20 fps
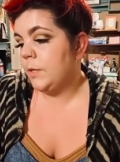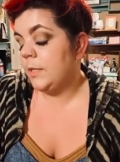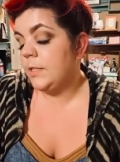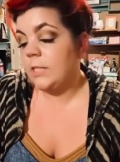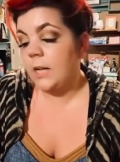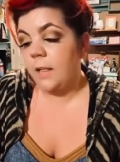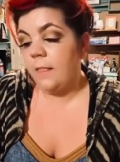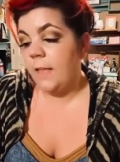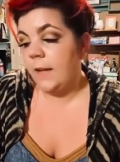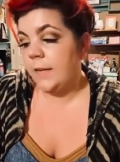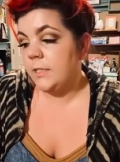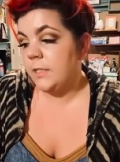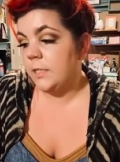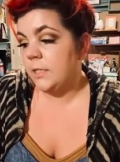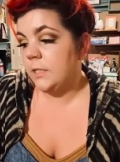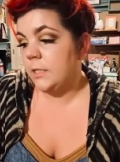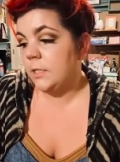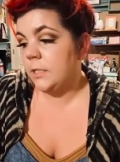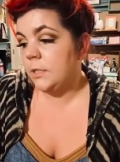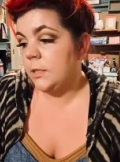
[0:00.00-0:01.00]
it's not
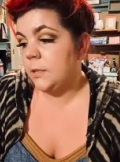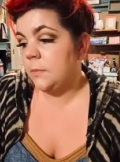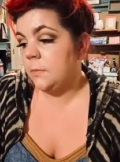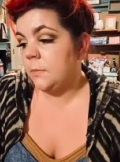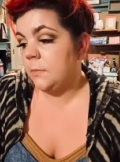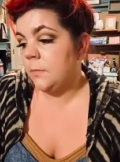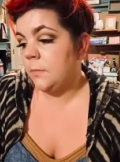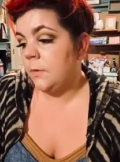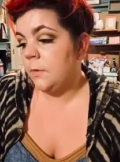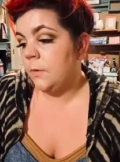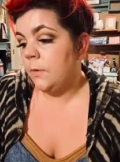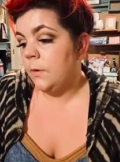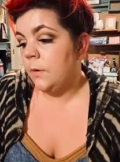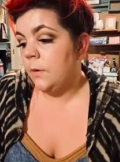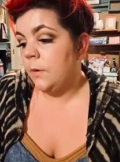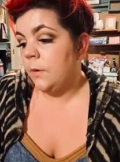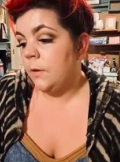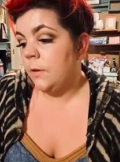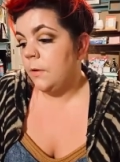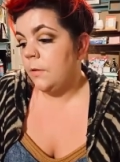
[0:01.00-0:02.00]
licensed.
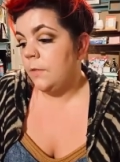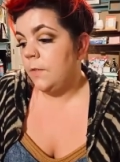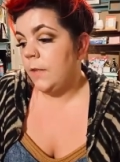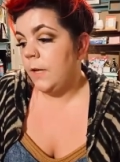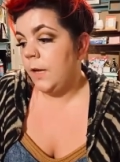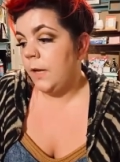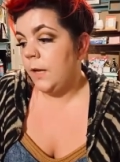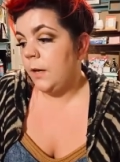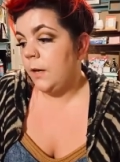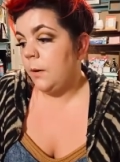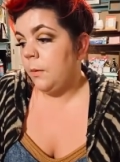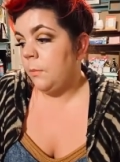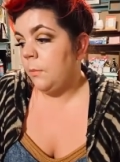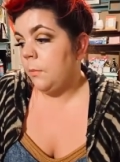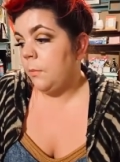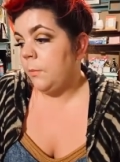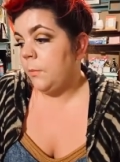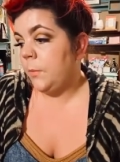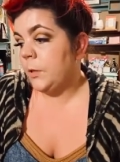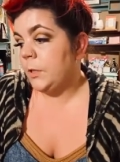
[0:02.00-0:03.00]
The
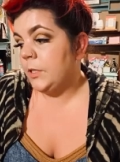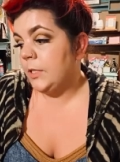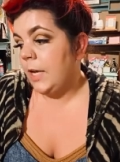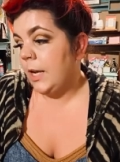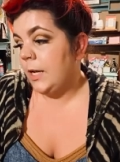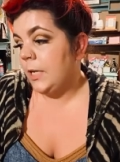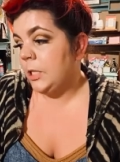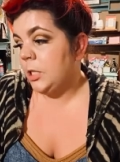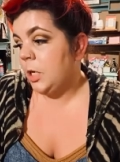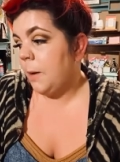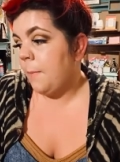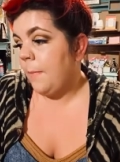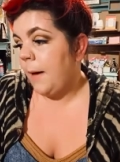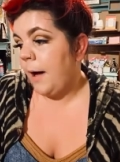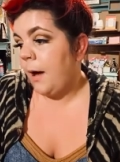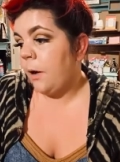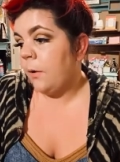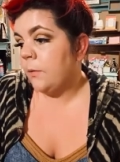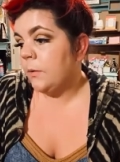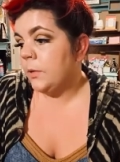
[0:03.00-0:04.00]
percentage
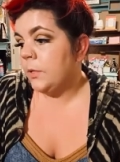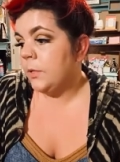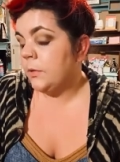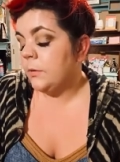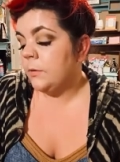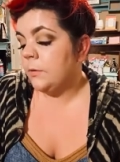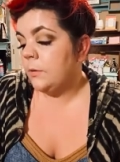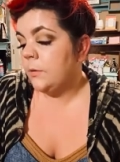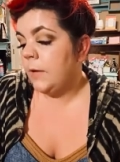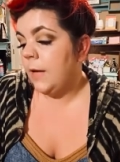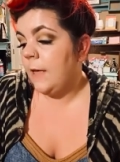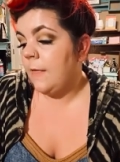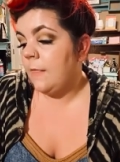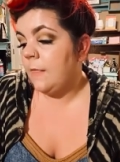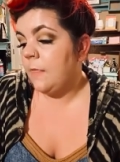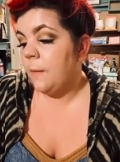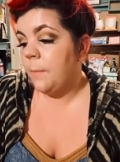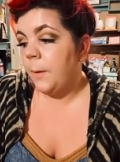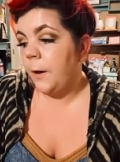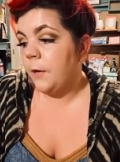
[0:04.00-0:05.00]
amount
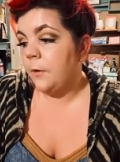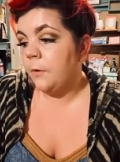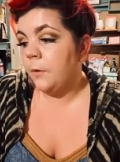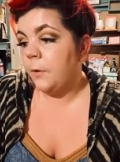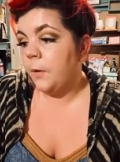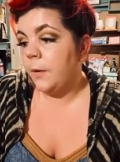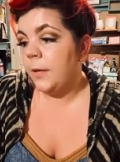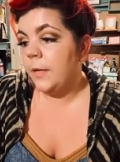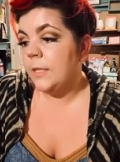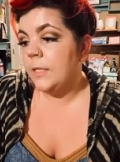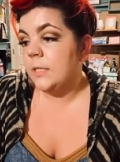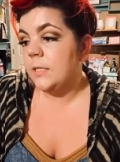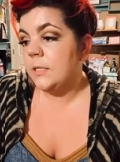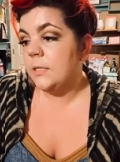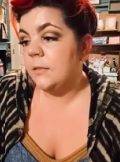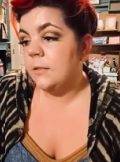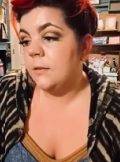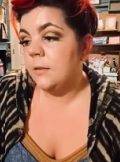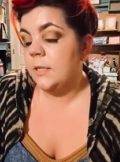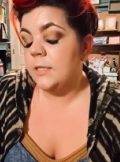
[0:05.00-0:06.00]
in the bundle
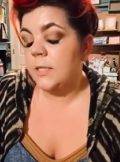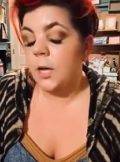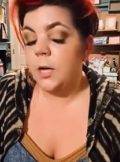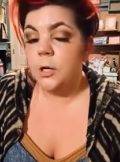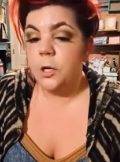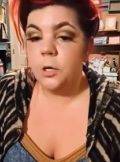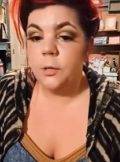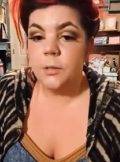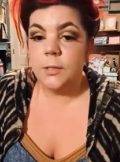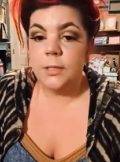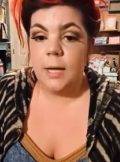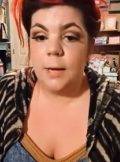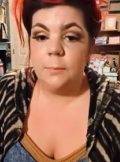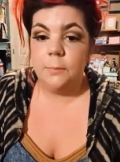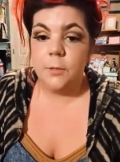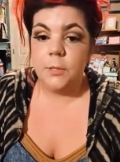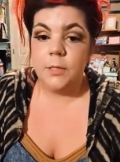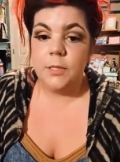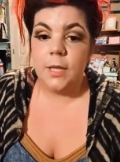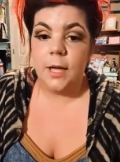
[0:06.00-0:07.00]
is under
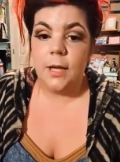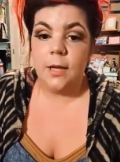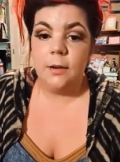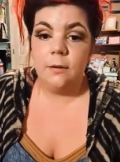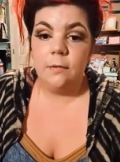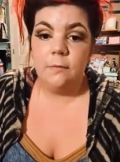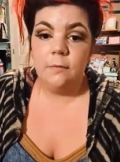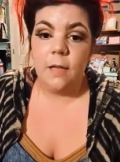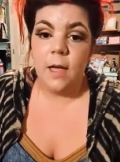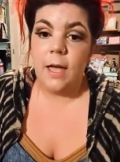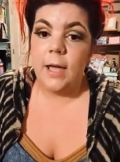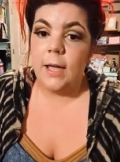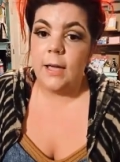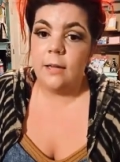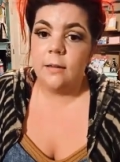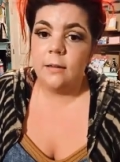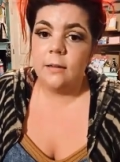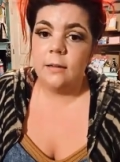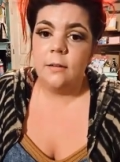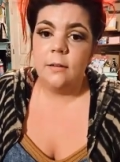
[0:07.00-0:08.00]
10%.
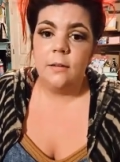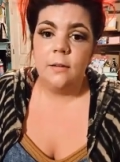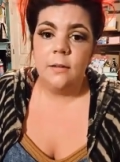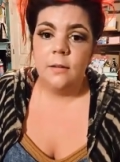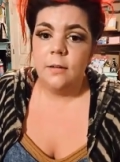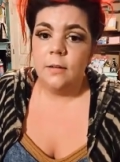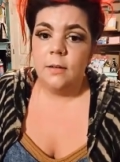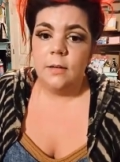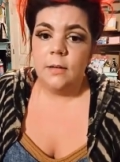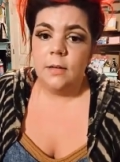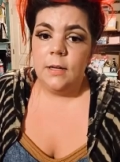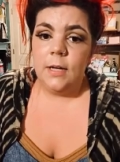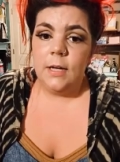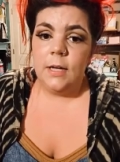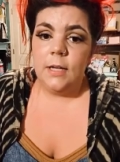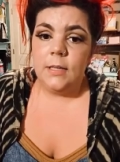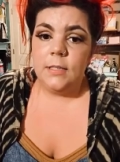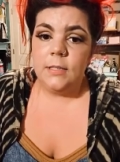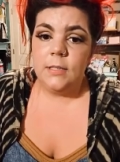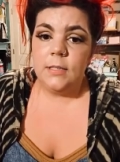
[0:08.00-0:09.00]
Like,
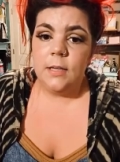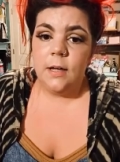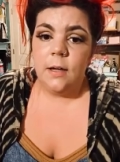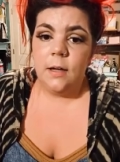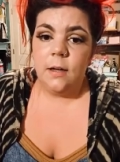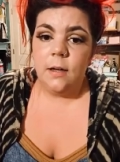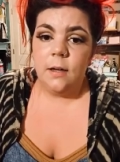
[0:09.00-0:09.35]
it's